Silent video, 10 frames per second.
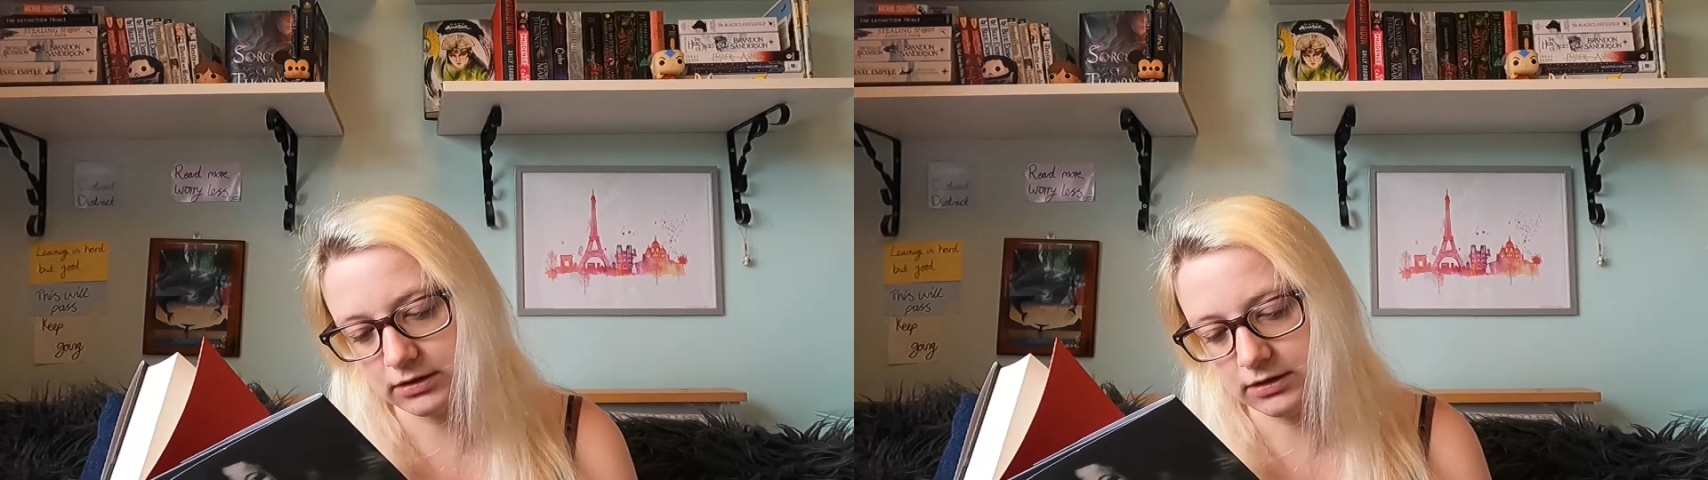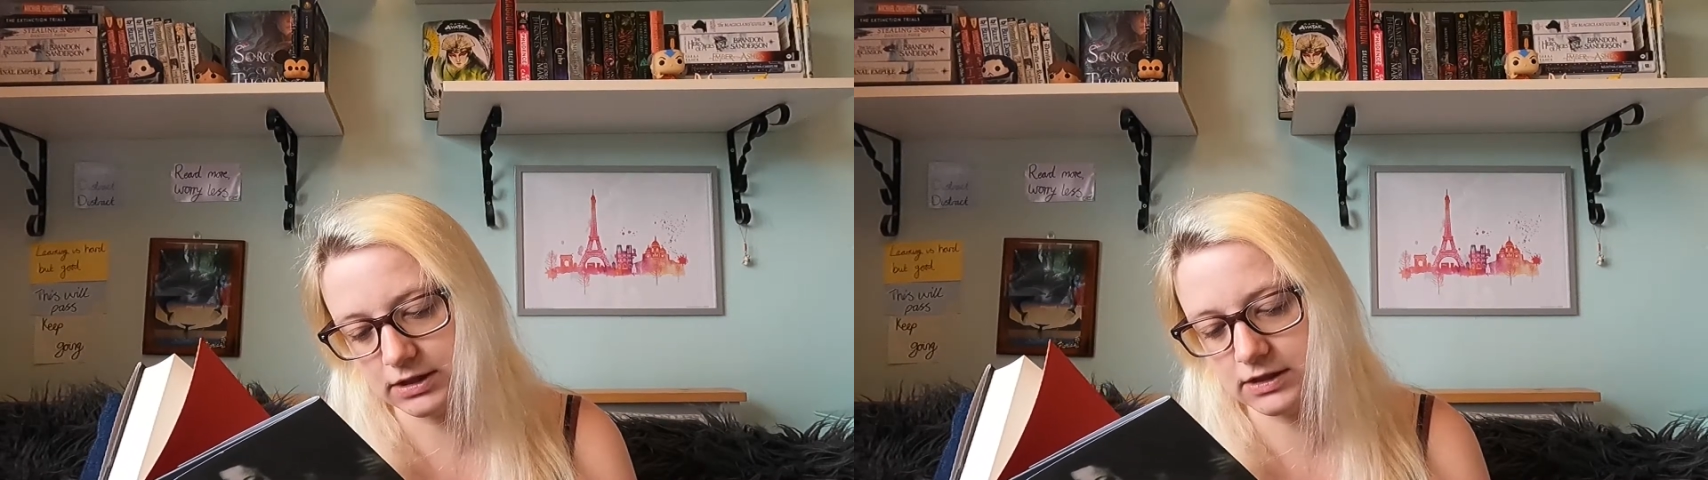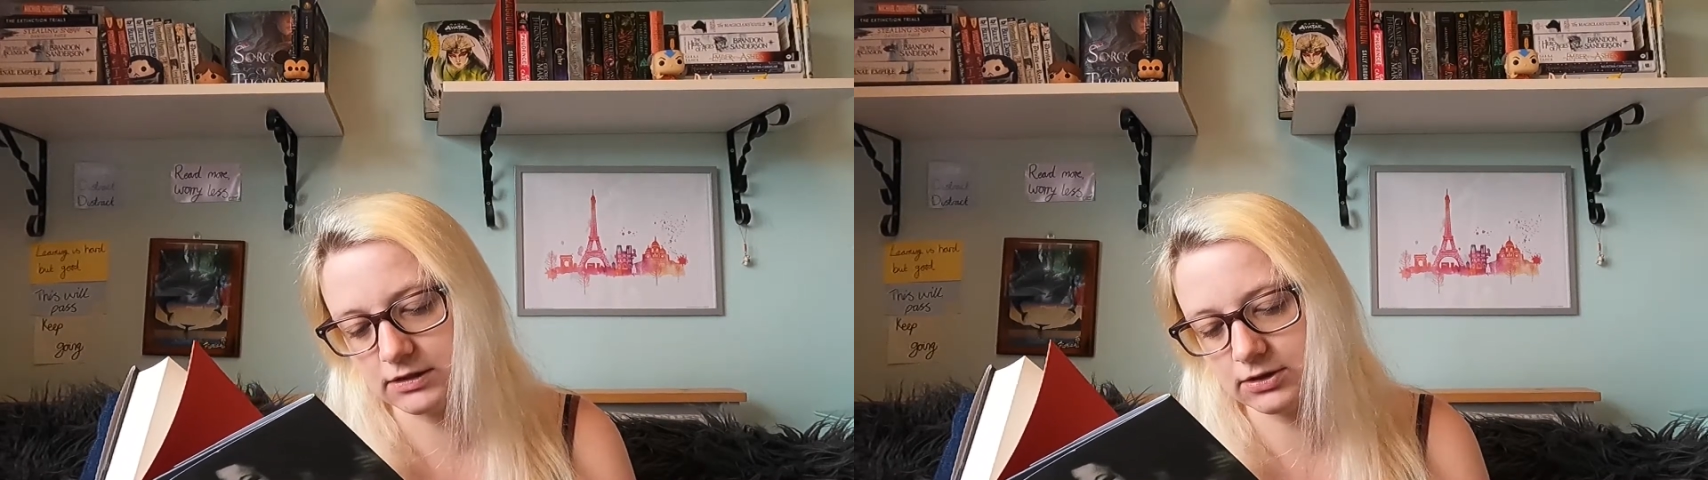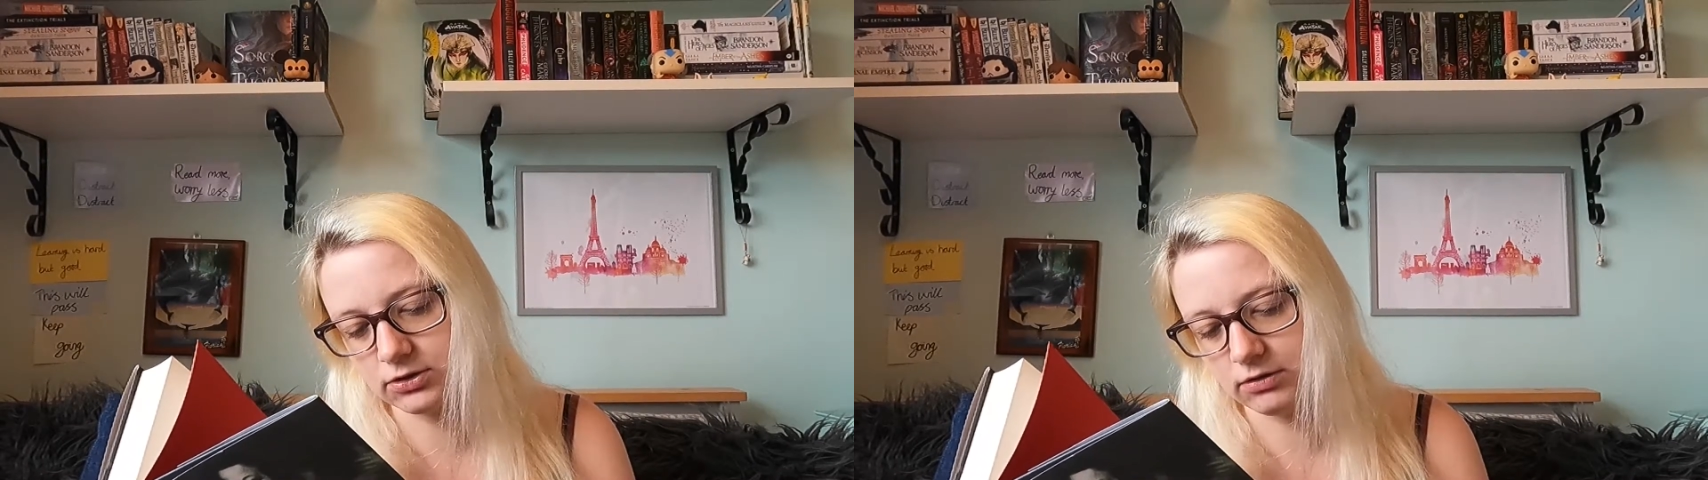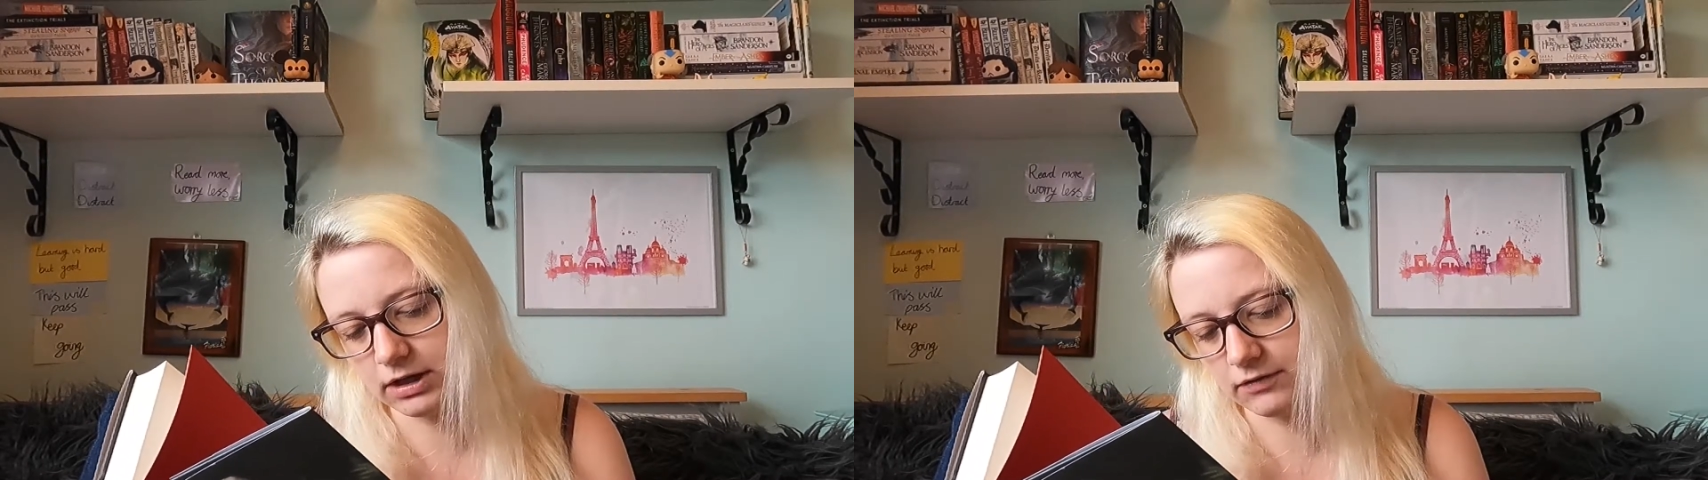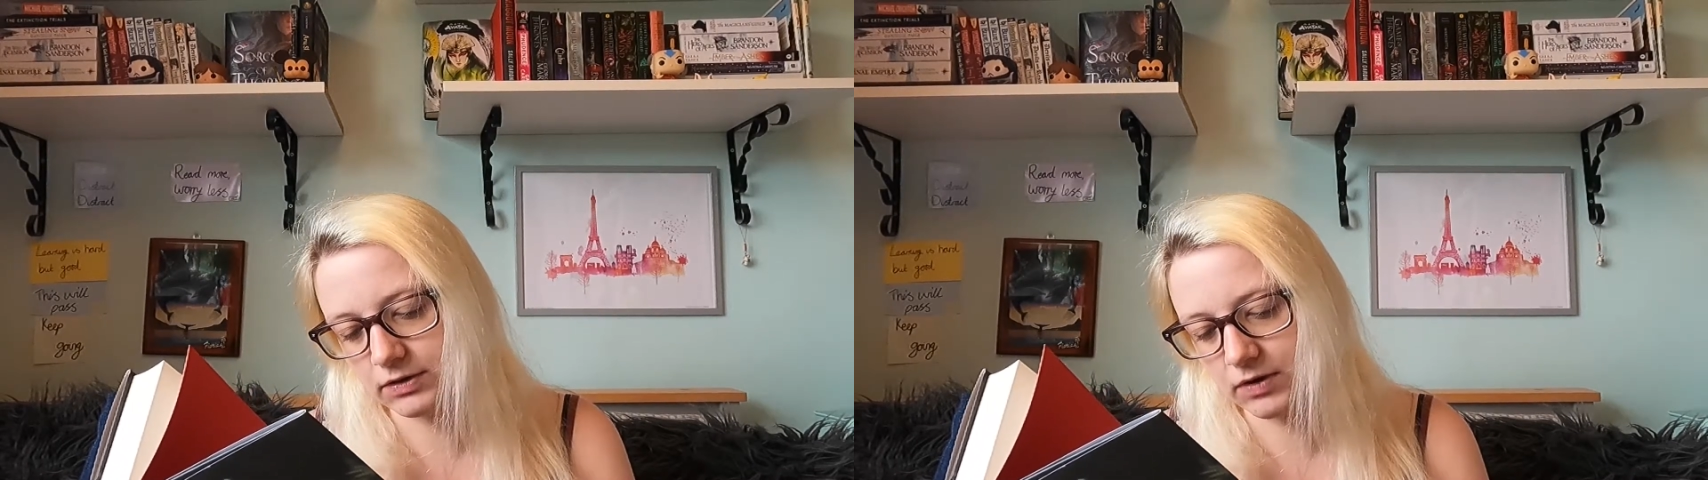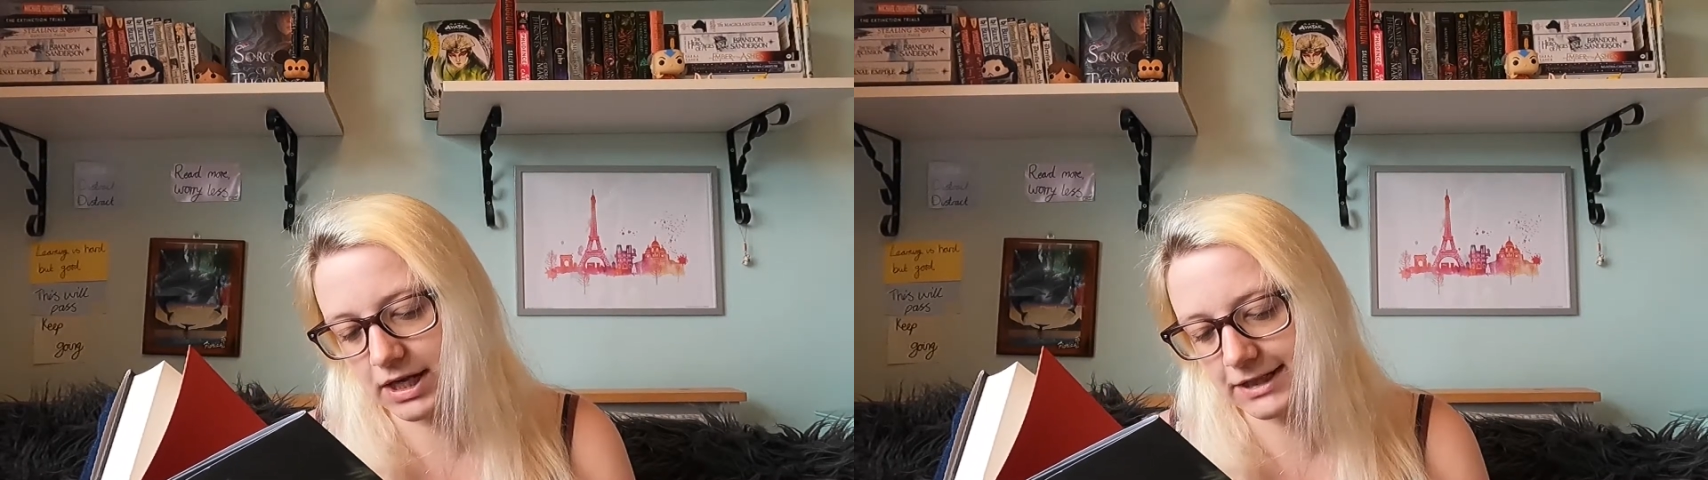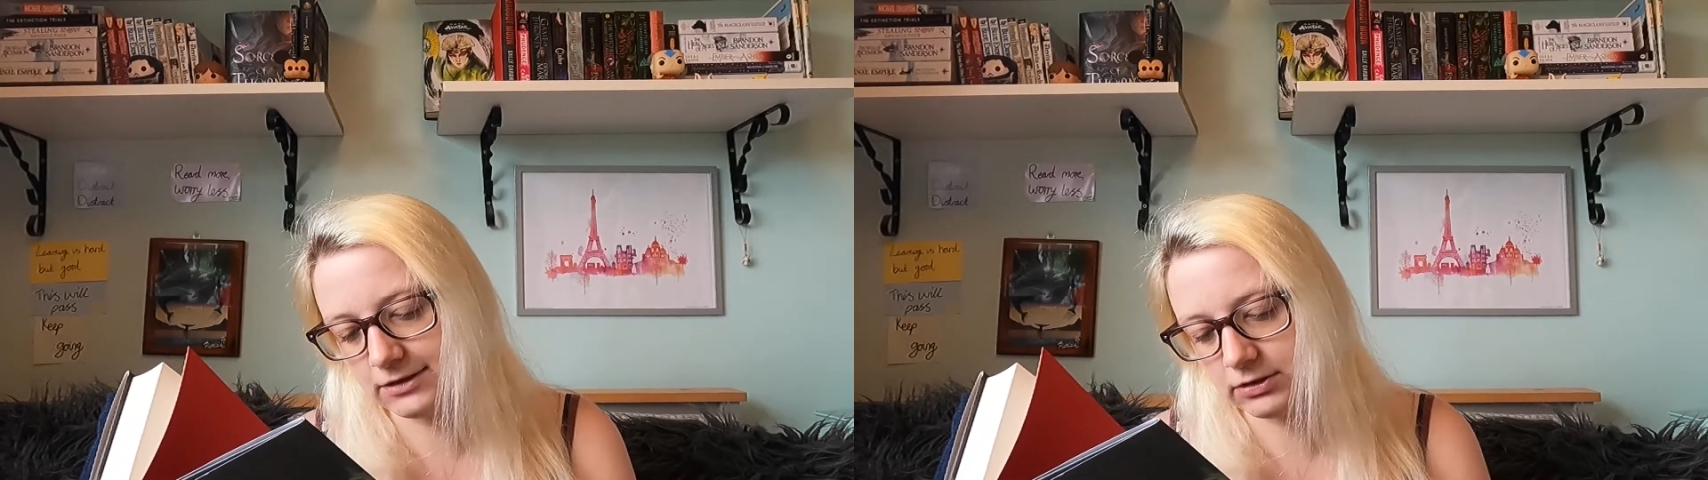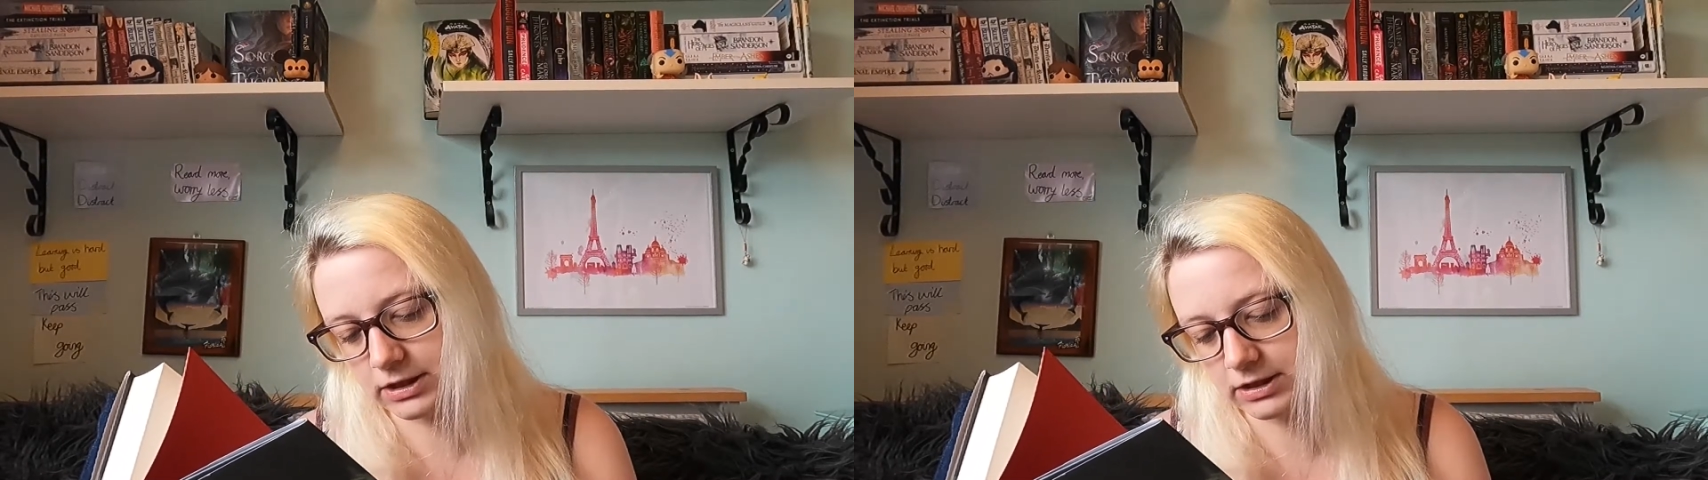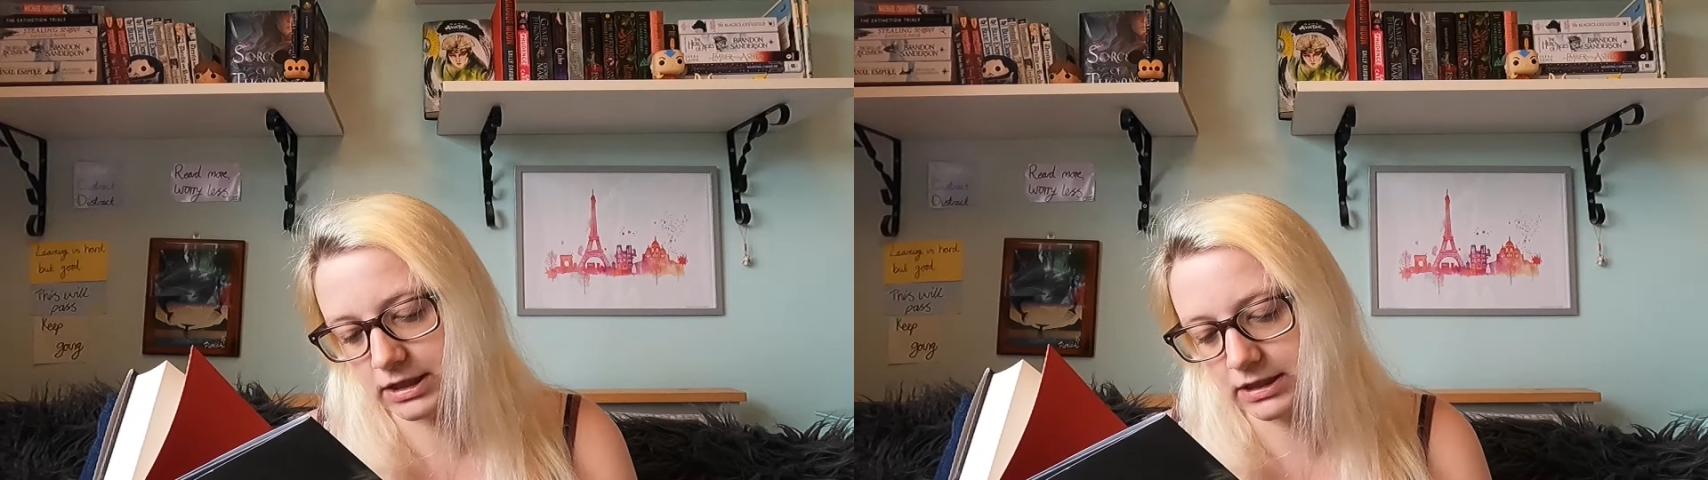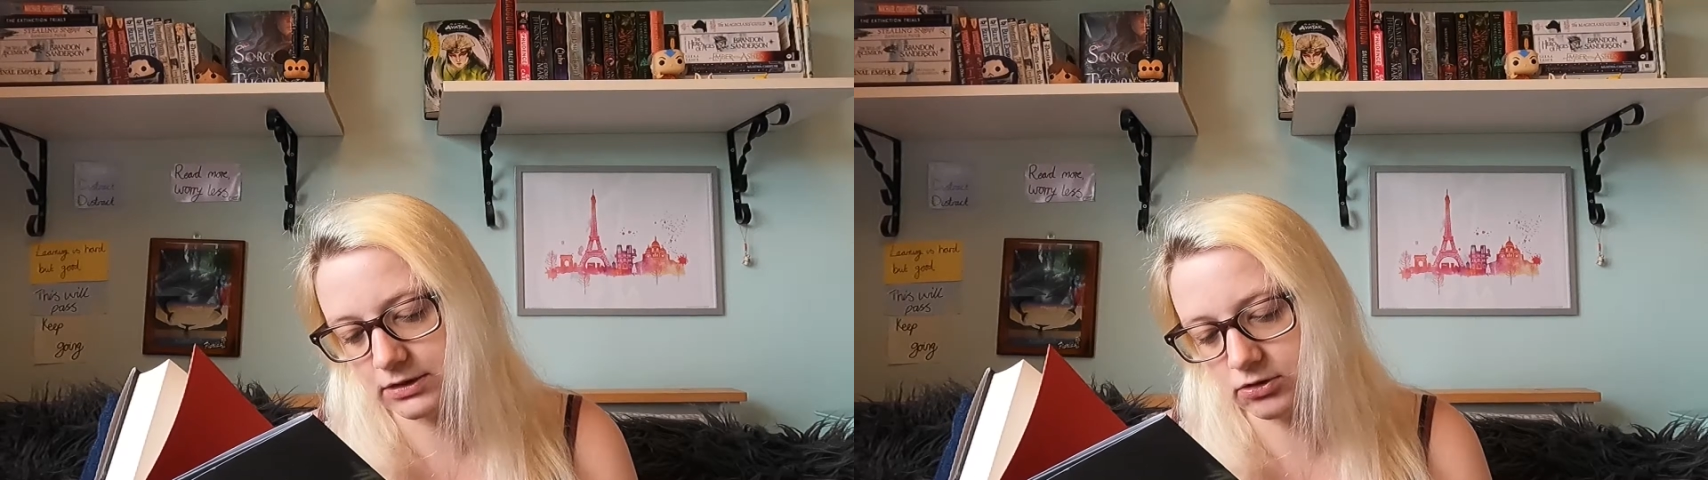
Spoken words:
This is a story of divided loyalties,